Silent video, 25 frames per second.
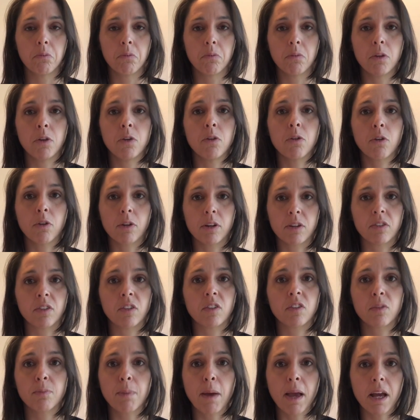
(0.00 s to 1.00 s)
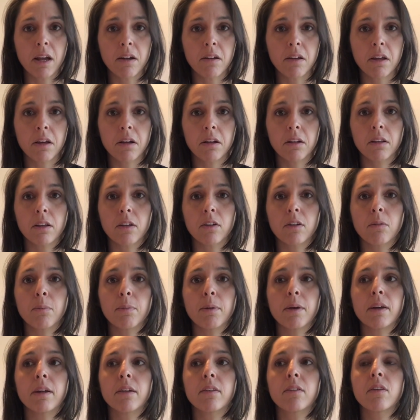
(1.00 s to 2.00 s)
uterus expanding a little
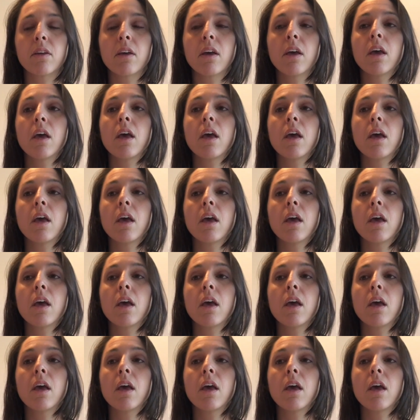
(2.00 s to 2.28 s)
bit.